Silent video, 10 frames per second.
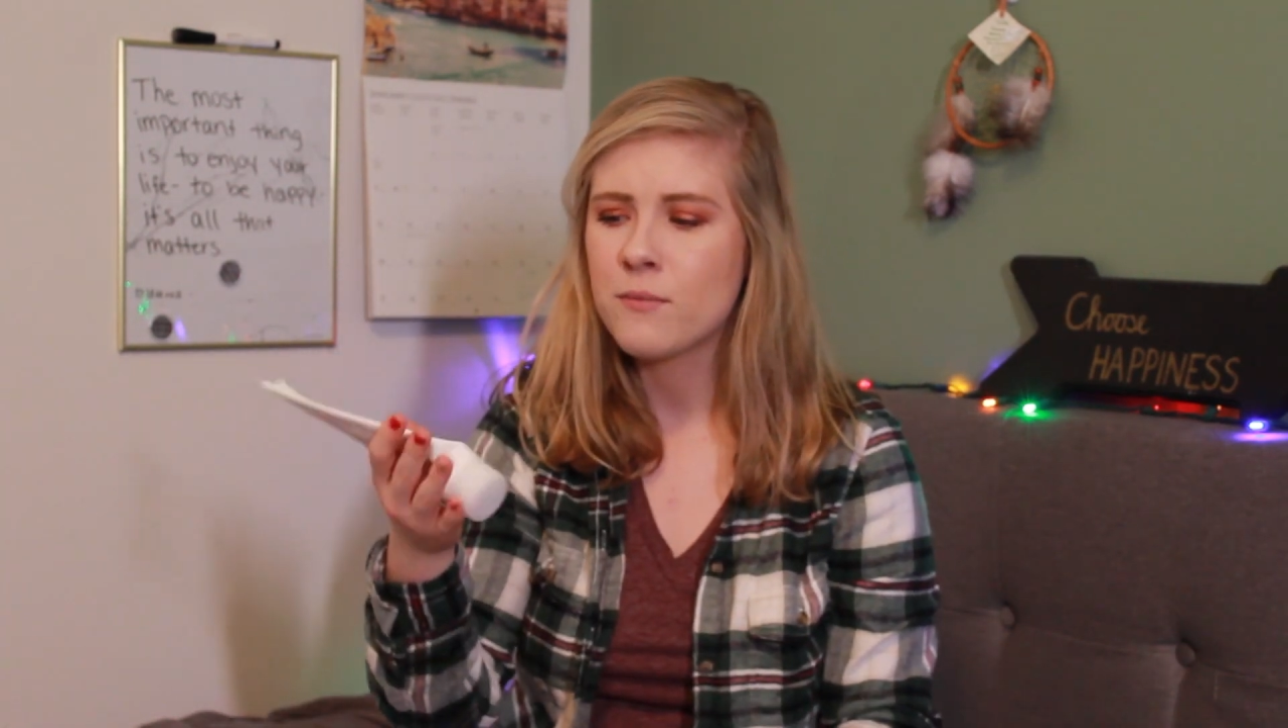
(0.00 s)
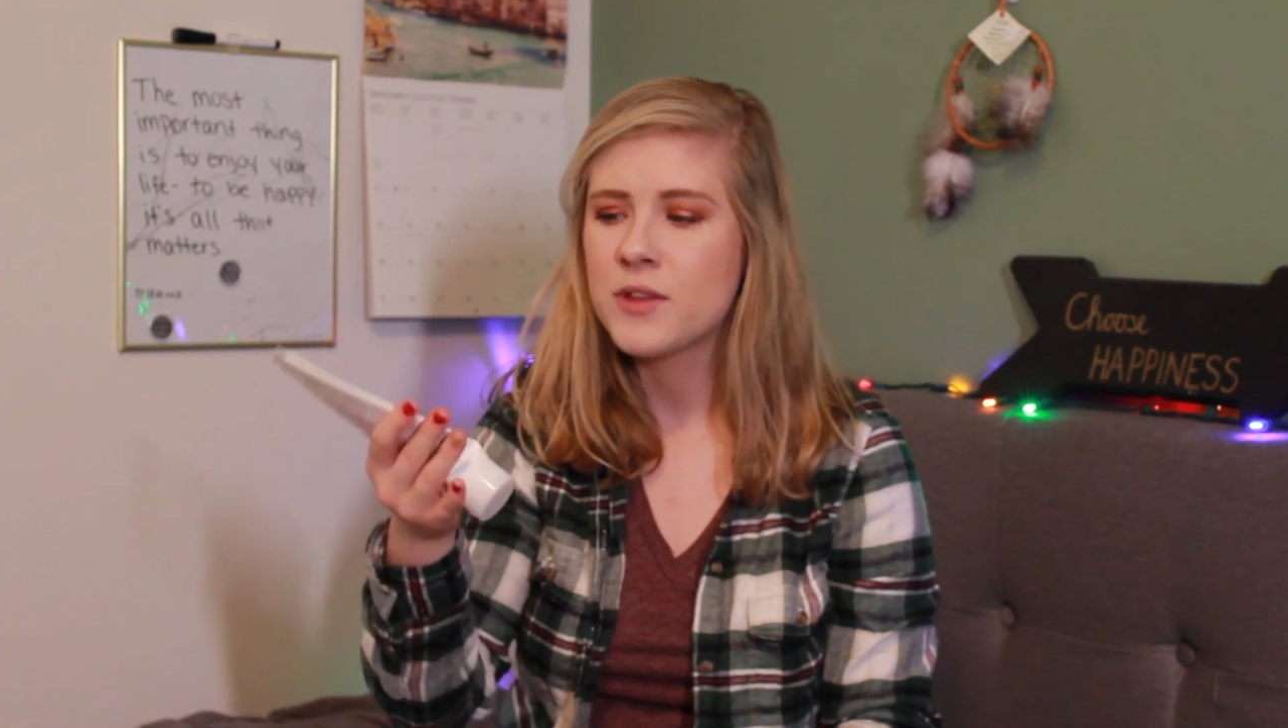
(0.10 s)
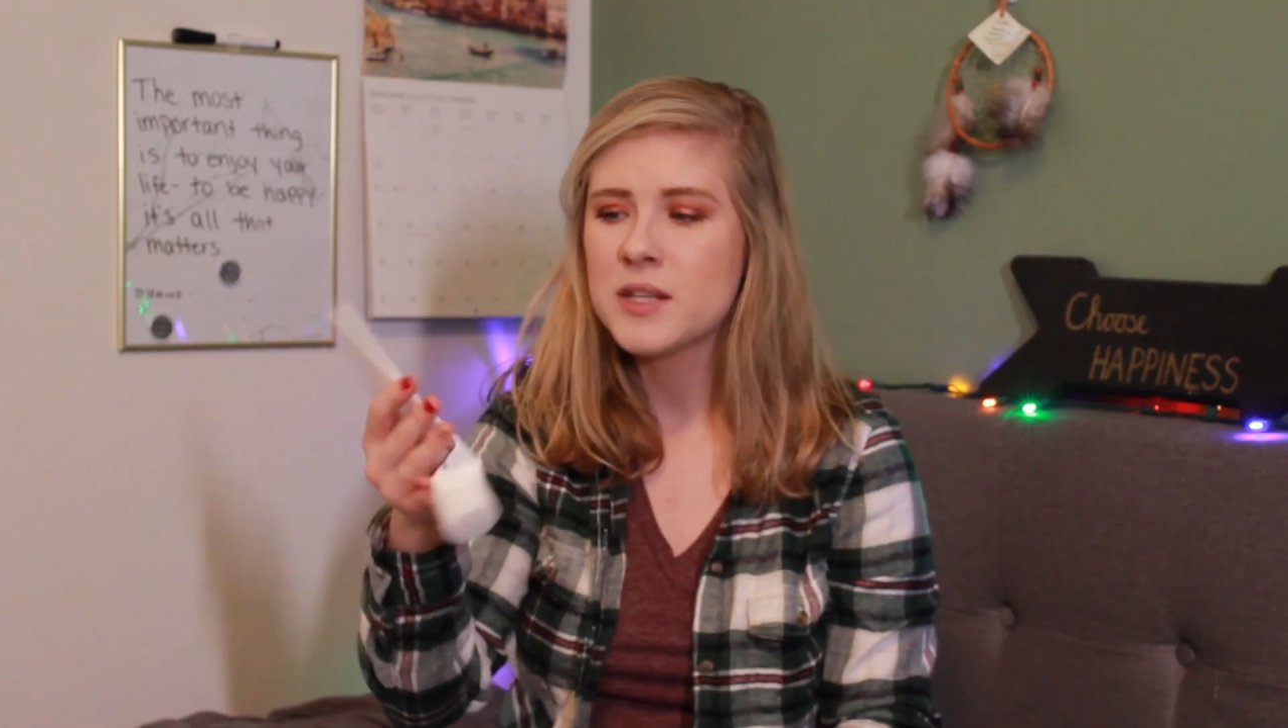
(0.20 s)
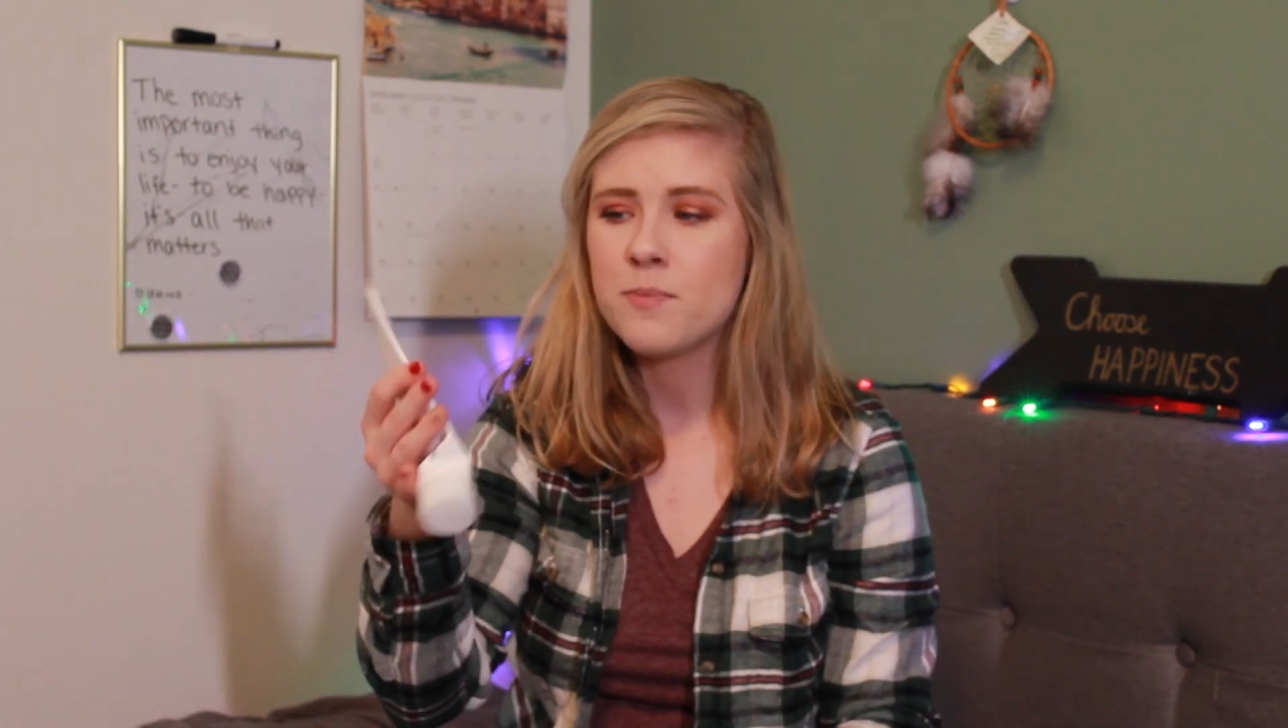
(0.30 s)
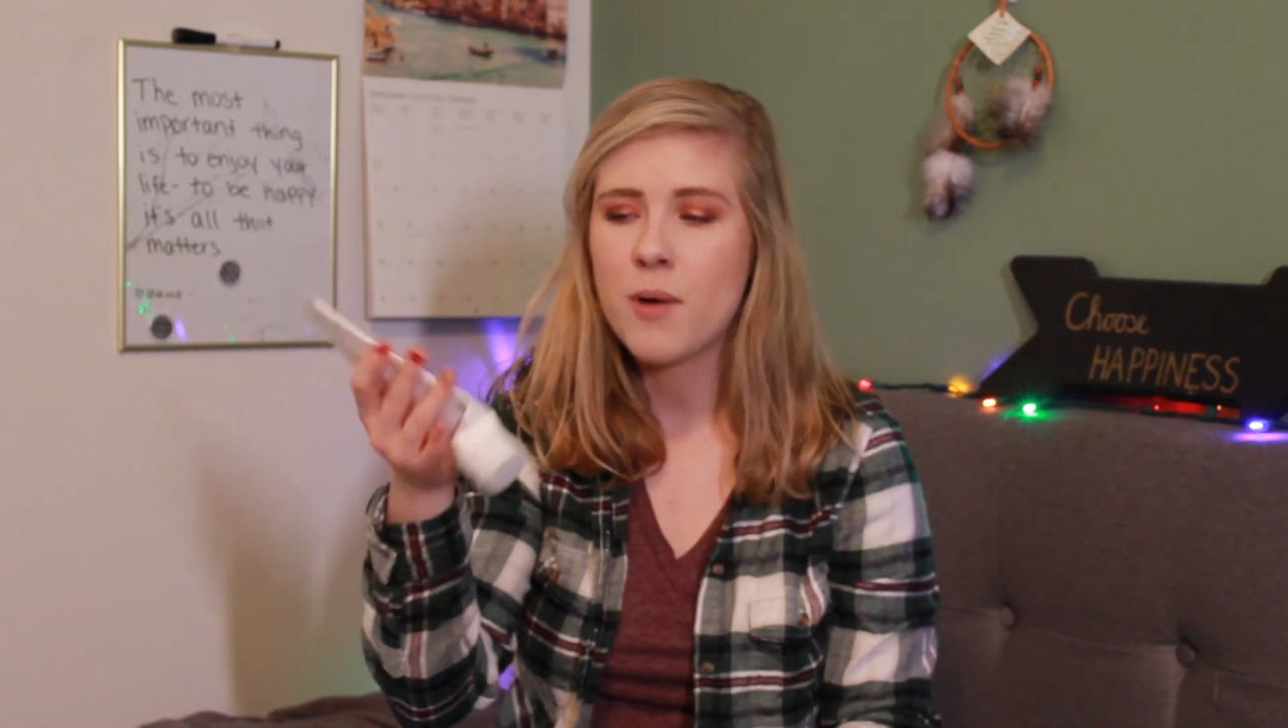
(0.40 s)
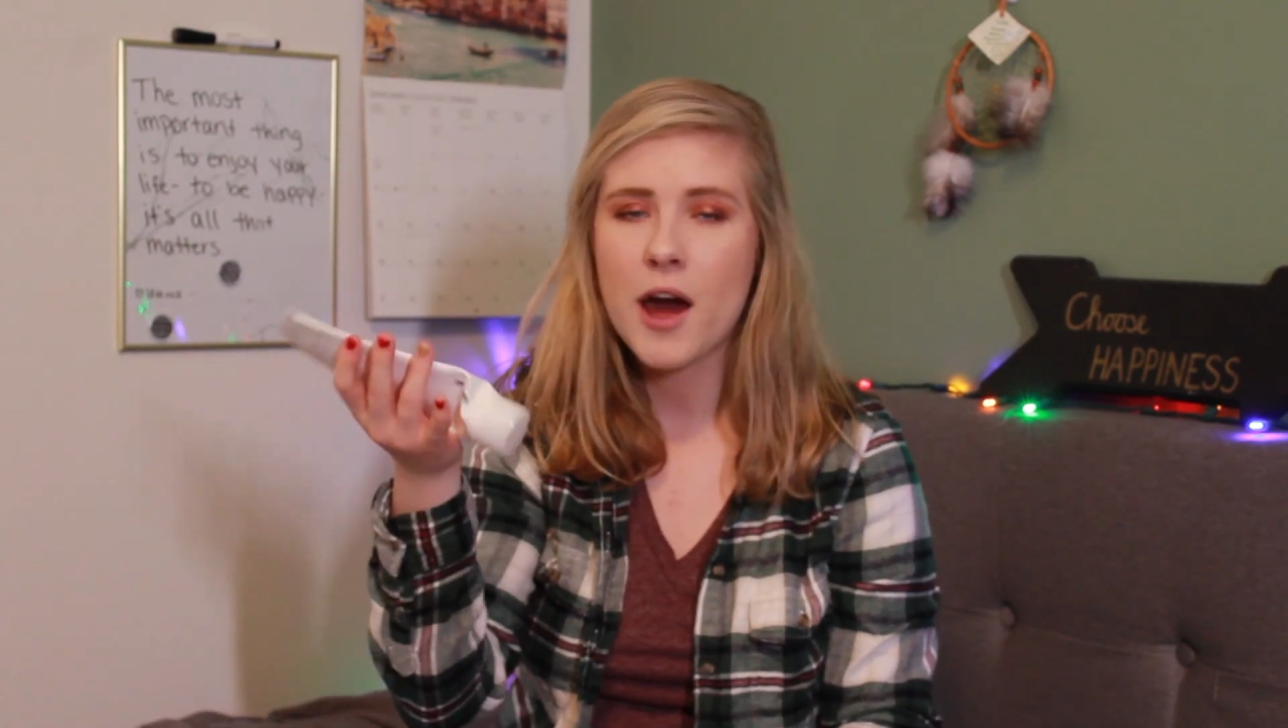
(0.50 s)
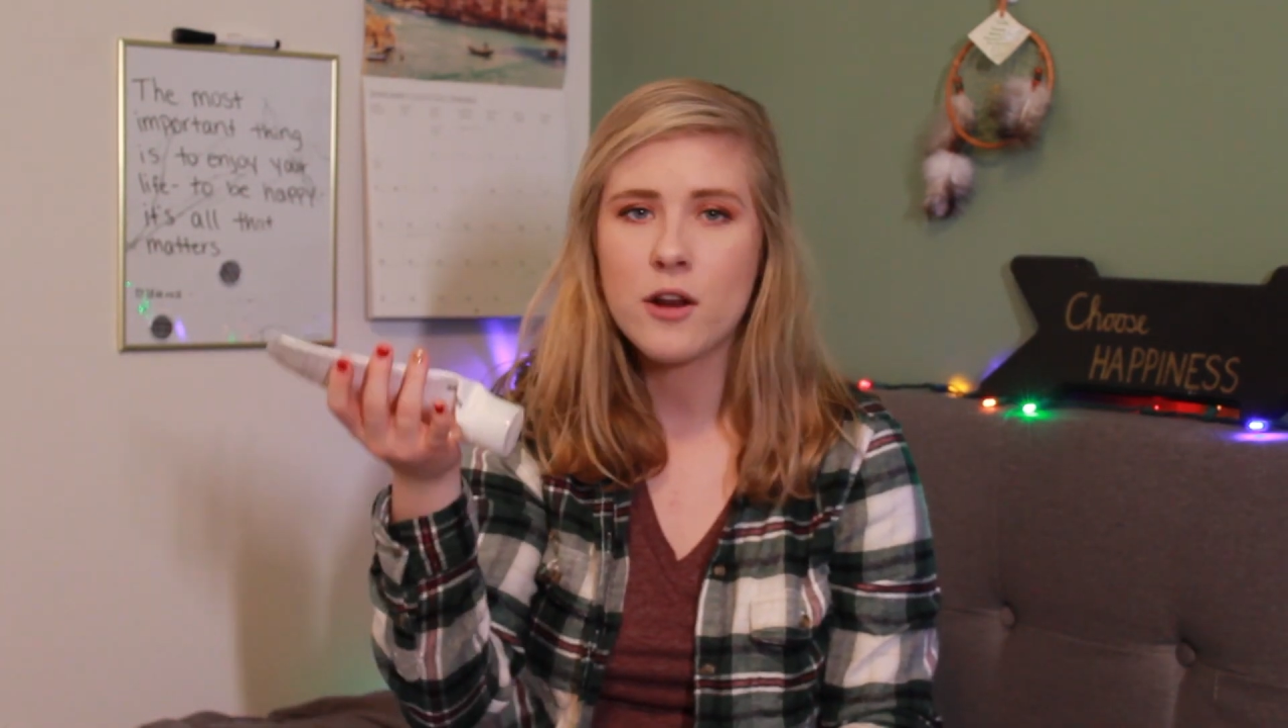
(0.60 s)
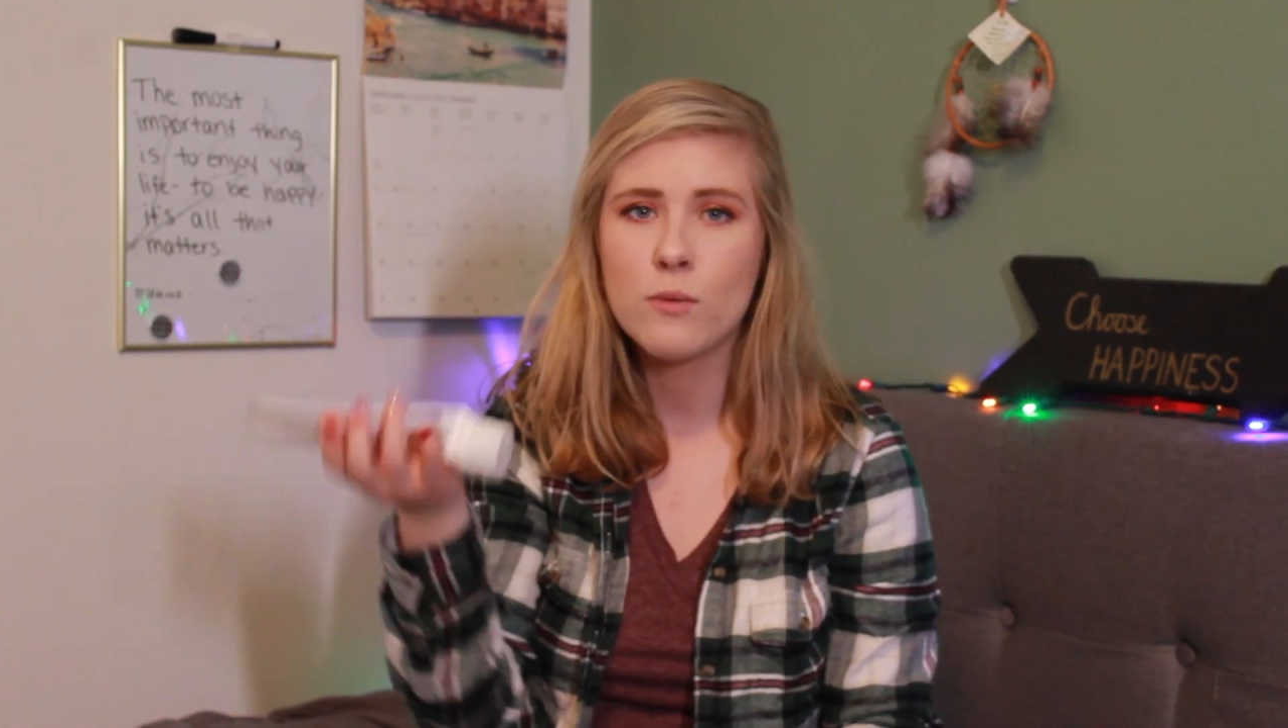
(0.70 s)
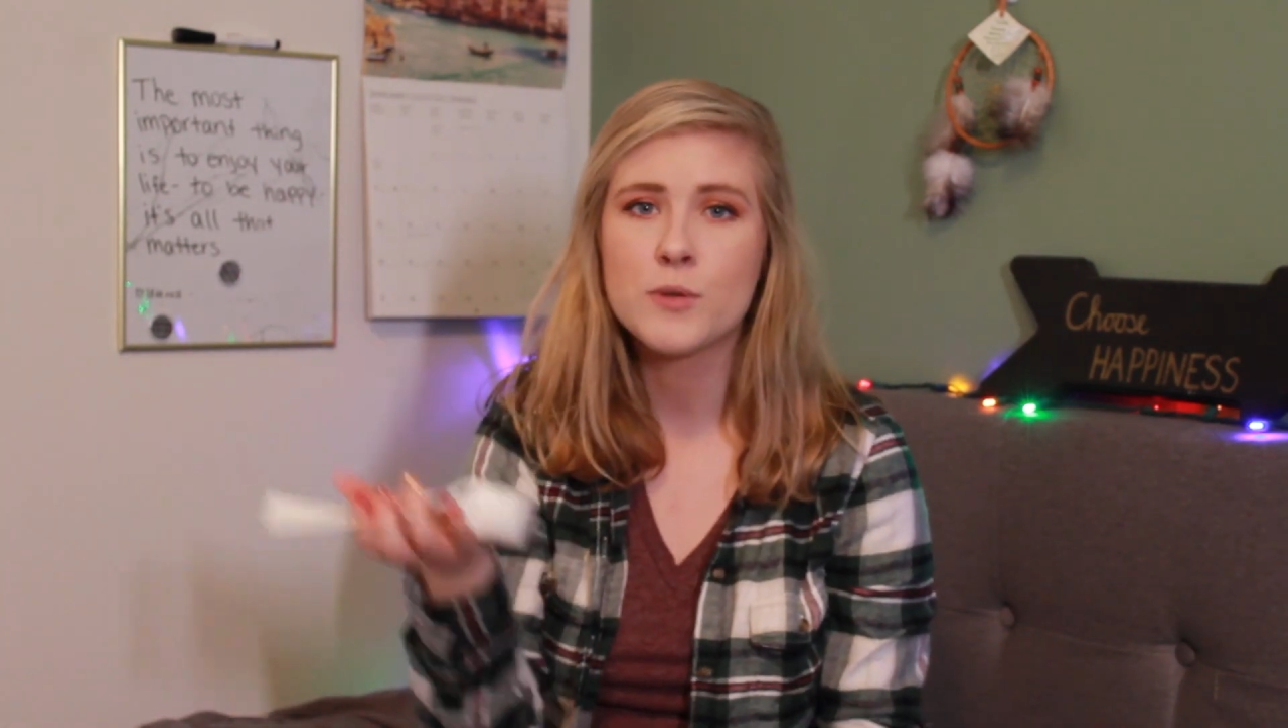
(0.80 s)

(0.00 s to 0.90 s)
this bottle